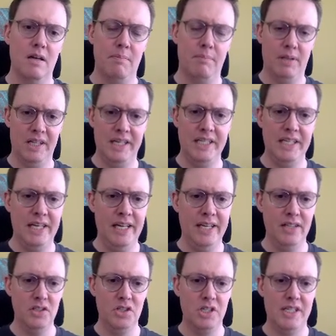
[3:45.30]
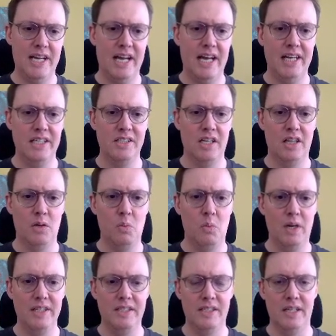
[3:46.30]
playing the English attack is on the
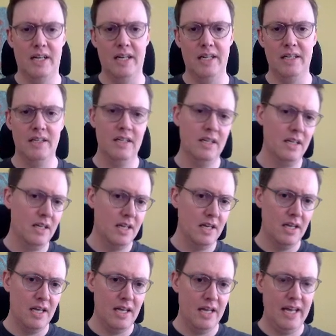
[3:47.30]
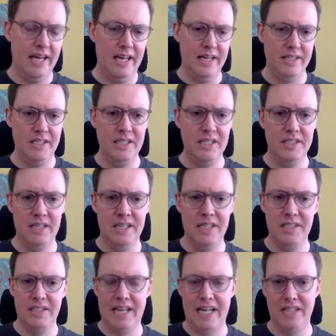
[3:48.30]
white side, and
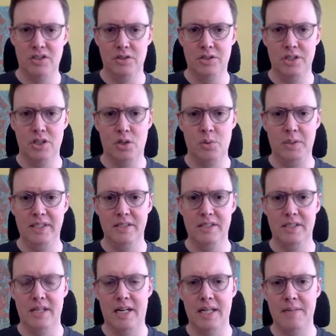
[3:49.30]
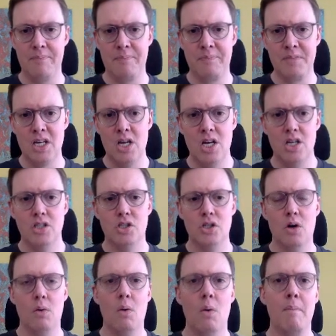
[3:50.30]
he's castled to the queen side.
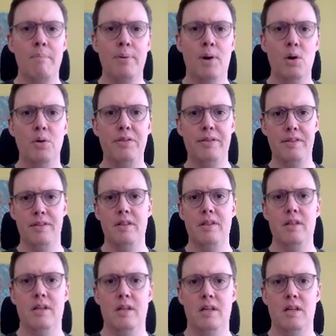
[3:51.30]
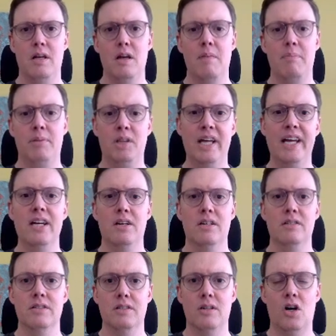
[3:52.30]
So both
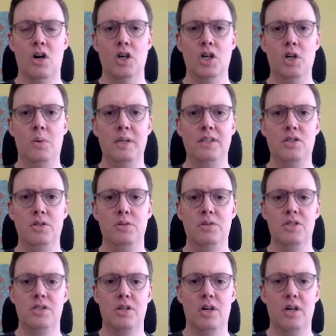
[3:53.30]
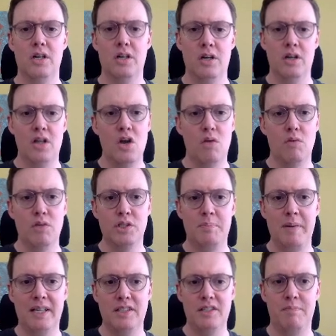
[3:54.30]
players are going to start
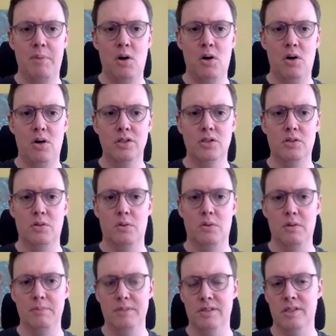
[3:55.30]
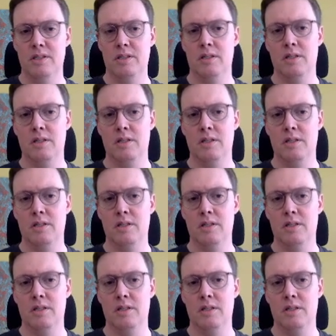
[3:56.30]
respective pawn storms